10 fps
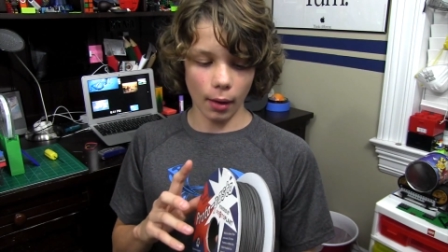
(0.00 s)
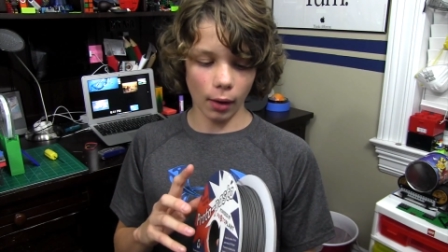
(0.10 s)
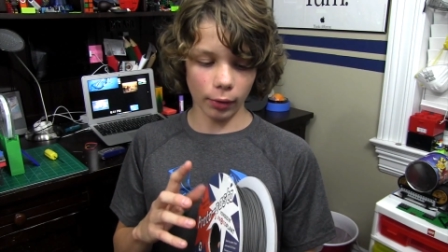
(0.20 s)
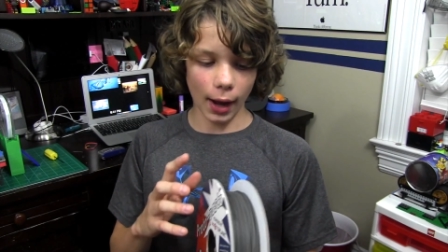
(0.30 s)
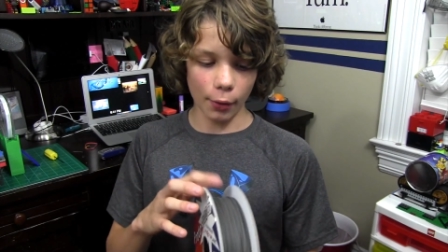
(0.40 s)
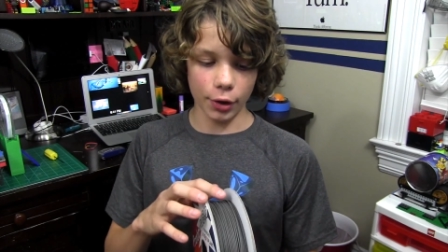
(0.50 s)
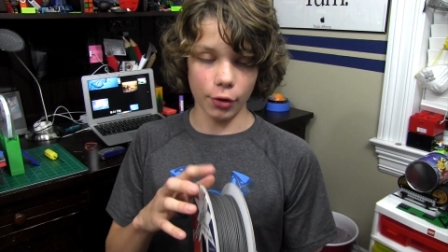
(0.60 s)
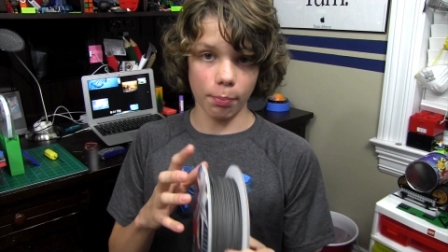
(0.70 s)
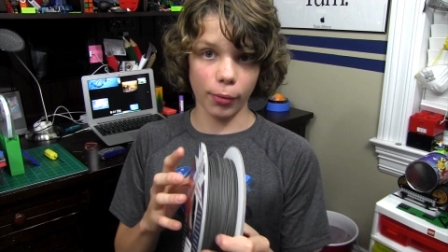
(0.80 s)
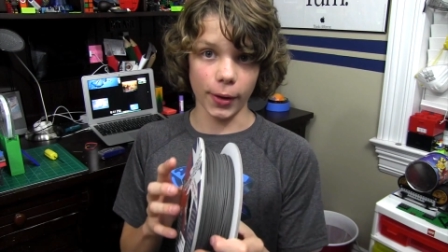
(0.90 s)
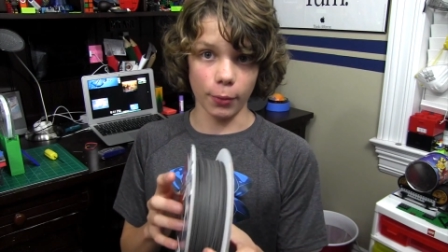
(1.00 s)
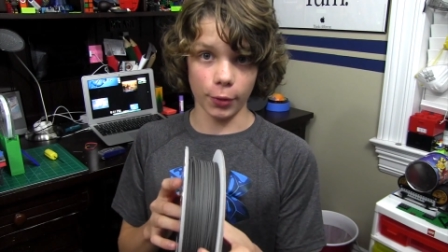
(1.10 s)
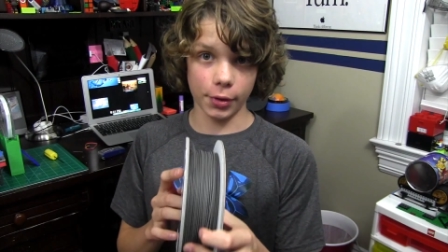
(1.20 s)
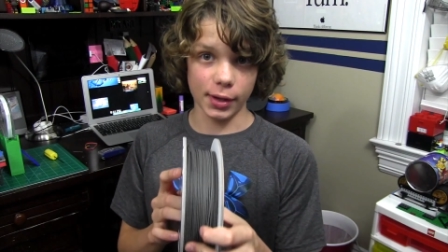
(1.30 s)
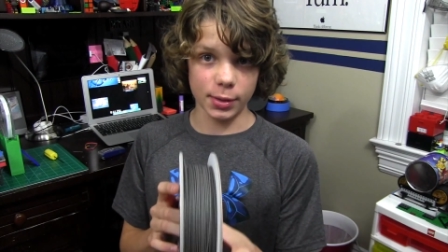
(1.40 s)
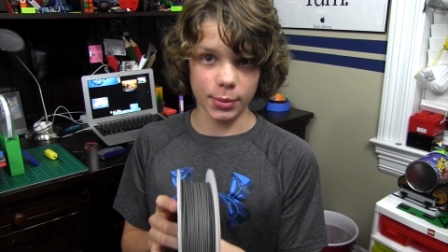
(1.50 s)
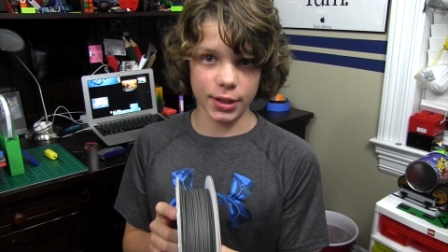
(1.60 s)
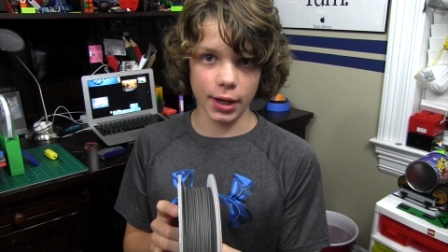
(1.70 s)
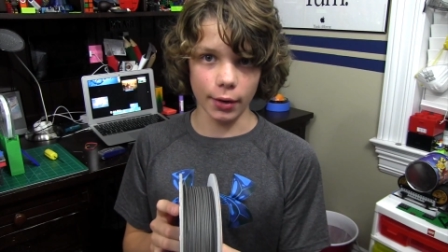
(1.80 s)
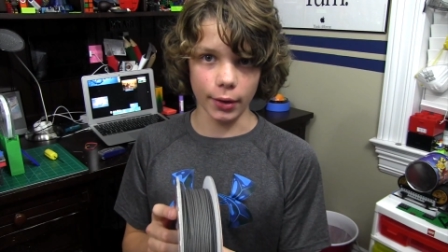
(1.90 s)
allow you to print with this
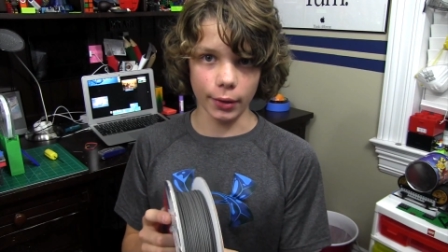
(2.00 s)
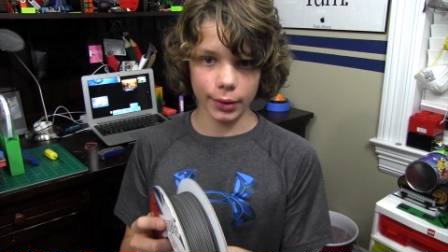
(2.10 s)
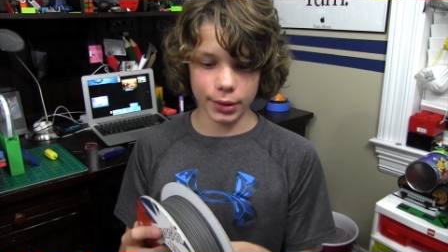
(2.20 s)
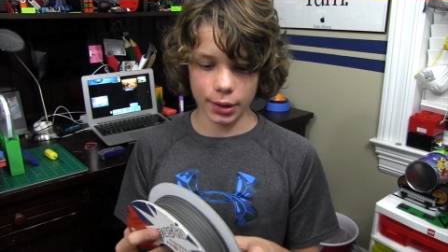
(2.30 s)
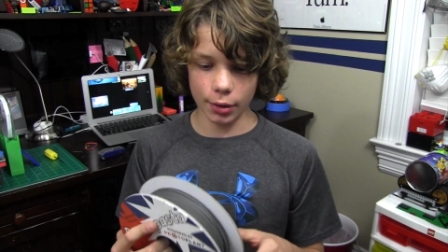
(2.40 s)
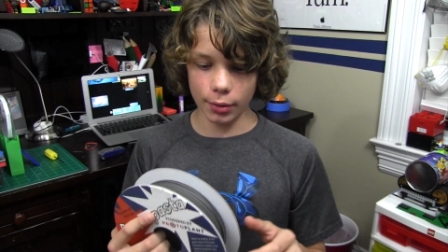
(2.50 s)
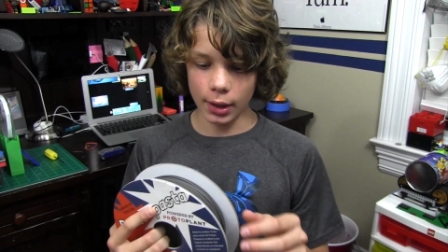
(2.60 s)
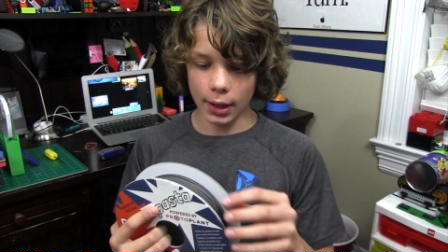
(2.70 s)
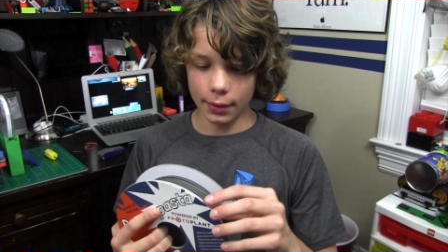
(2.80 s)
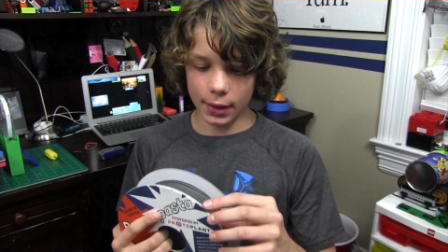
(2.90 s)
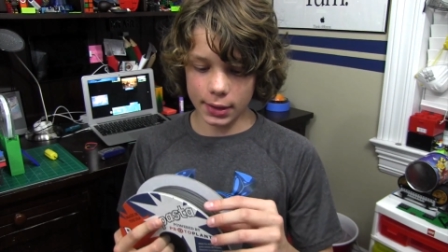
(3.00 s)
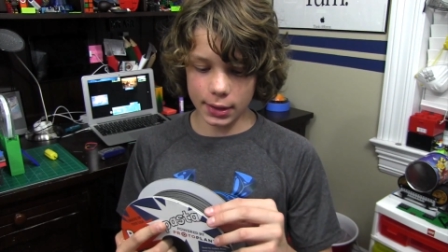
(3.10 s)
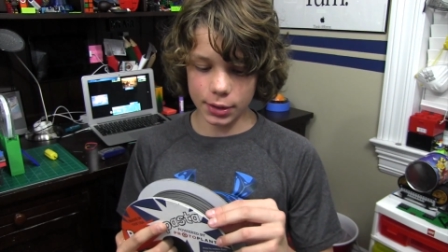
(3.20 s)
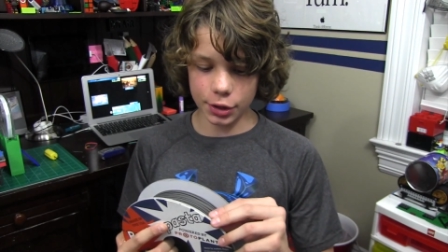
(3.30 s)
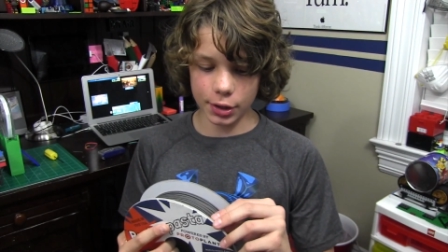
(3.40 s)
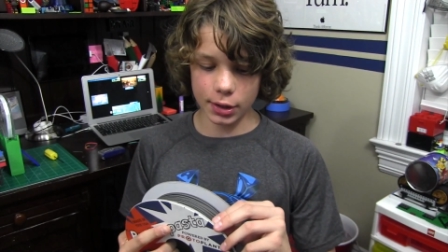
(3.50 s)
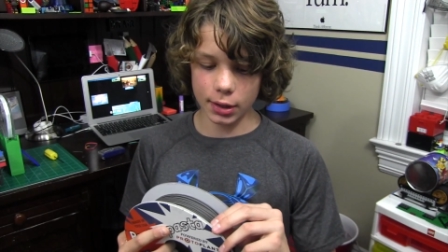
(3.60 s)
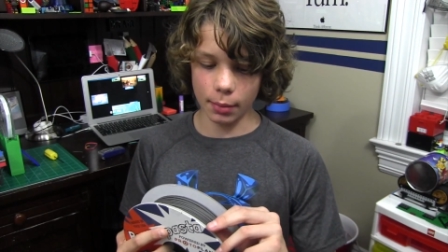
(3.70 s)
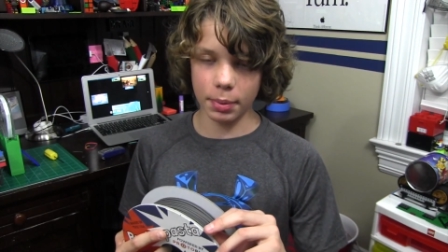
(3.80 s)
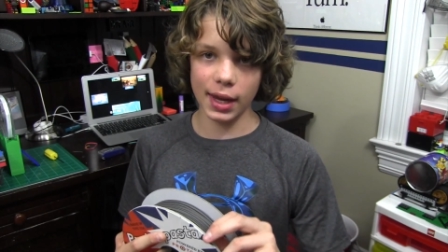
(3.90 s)
material. So this is
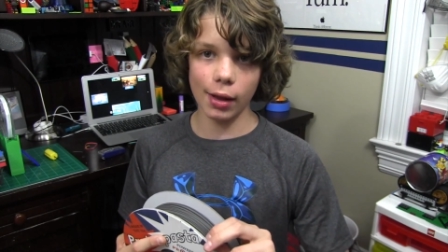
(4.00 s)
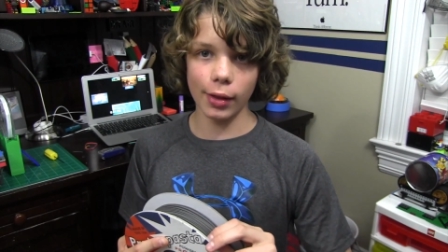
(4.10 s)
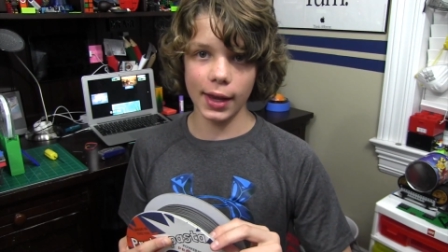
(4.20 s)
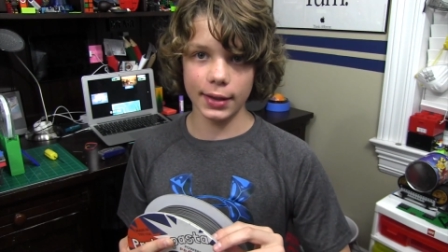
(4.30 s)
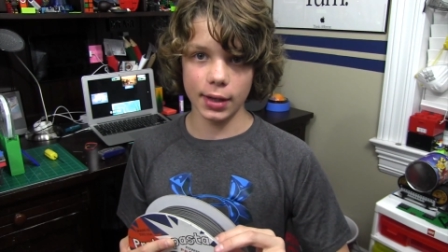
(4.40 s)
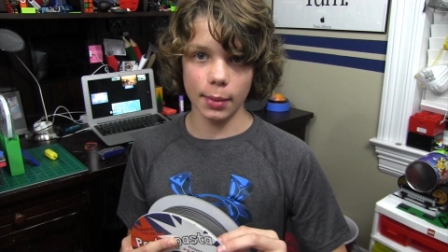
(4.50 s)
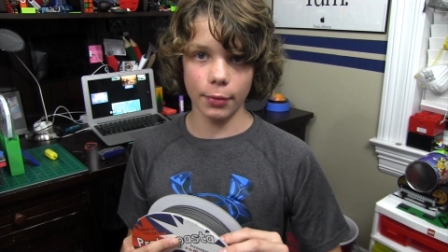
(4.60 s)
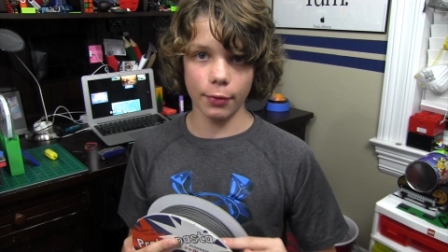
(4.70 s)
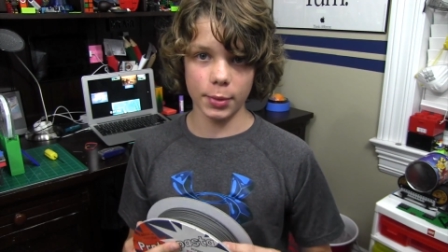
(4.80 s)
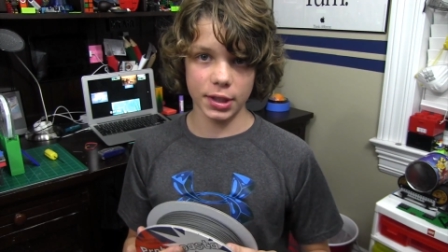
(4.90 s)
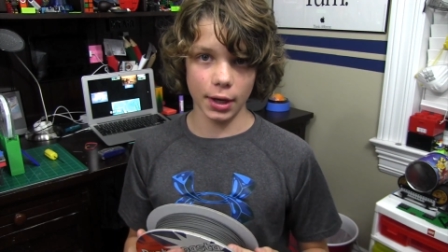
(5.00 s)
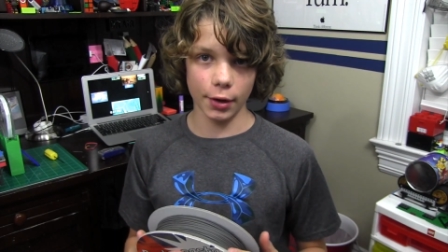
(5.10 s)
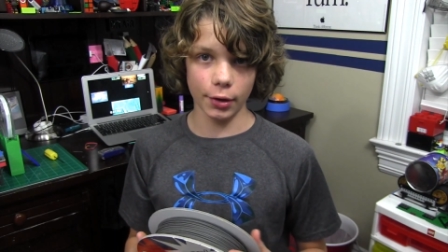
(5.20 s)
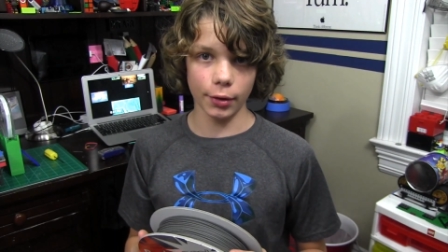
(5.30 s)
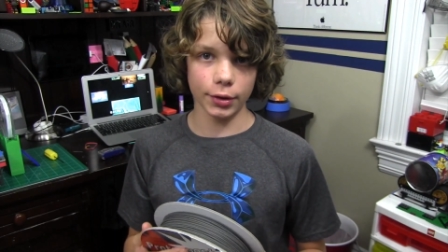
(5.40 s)
just a P L A type of material.